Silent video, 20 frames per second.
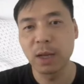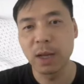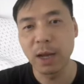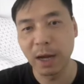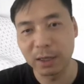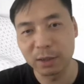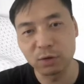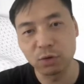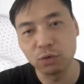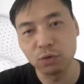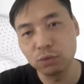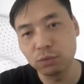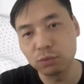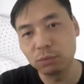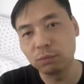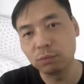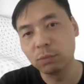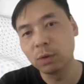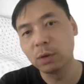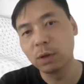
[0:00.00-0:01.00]

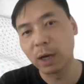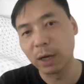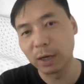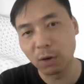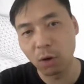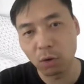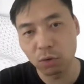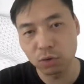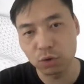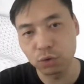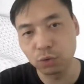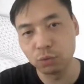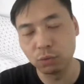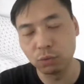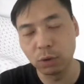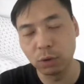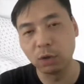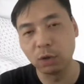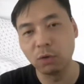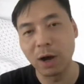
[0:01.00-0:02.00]
and also
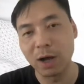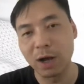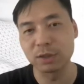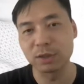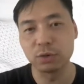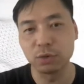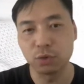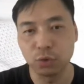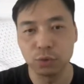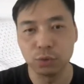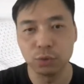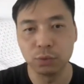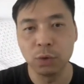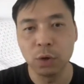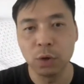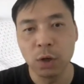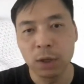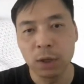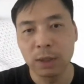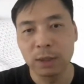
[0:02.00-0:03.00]
allow us to
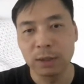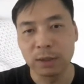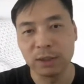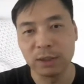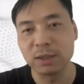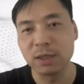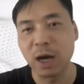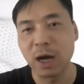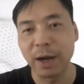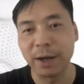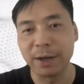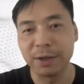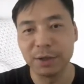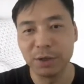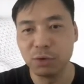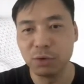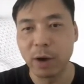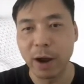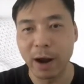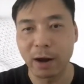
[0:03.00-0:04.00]
design
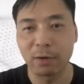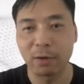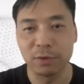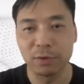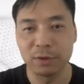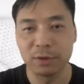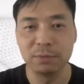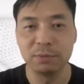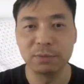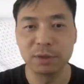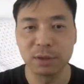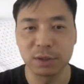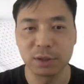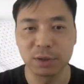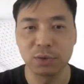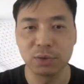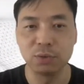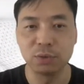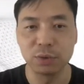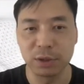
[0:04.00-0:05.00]
new algorithms
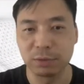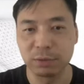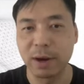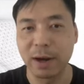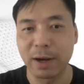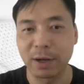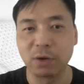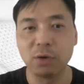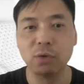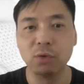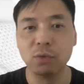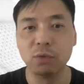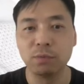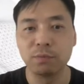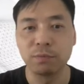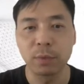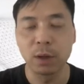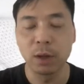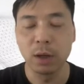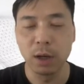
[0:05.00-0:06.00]
through theoretical
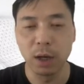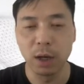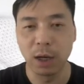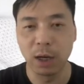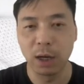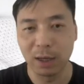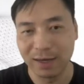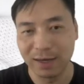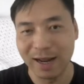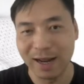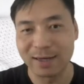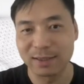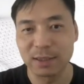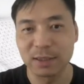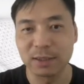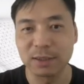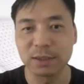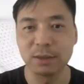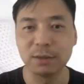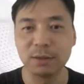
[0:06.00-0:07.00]

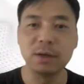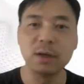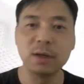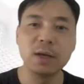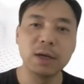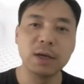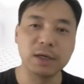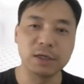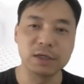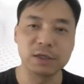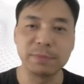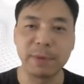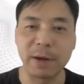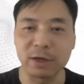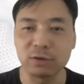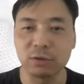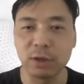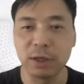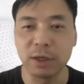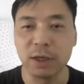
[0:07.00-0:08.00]
analysis.
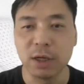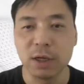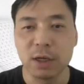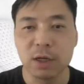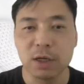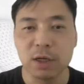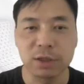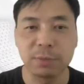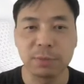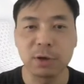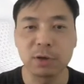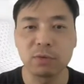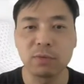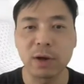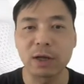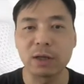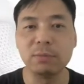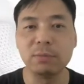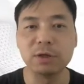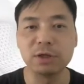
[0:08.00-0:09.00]
Especially, support
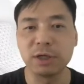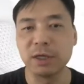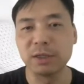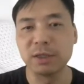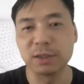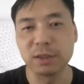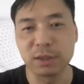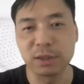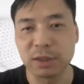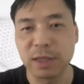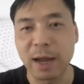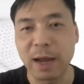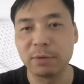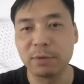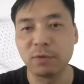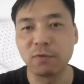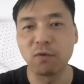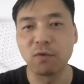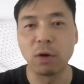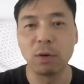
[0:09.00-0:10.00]
vector machines
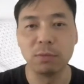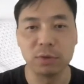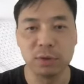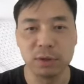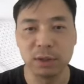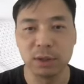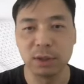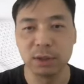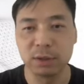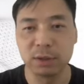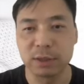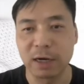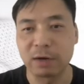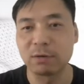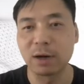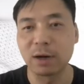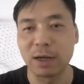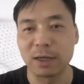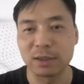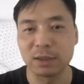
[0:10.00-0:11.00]
stemmed from the
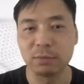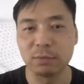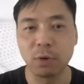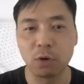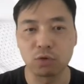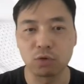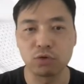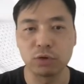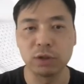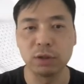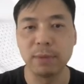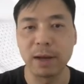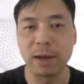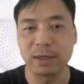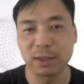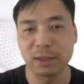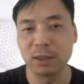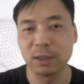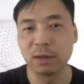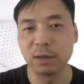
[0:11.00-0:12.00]
generalized portrait
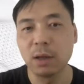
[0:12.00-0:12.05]
method